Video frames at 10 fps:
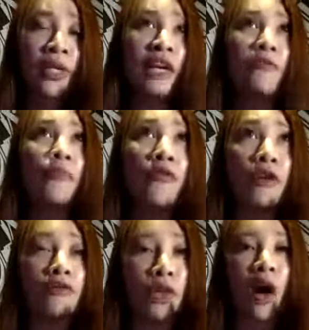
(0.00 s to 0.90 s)
if both
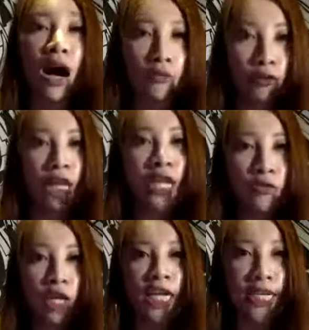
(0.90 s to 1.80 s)
of you are really,
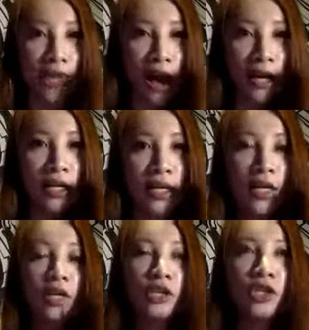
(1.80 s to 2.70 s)
really young,
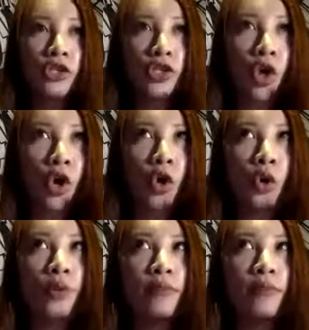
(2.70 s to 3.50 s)
so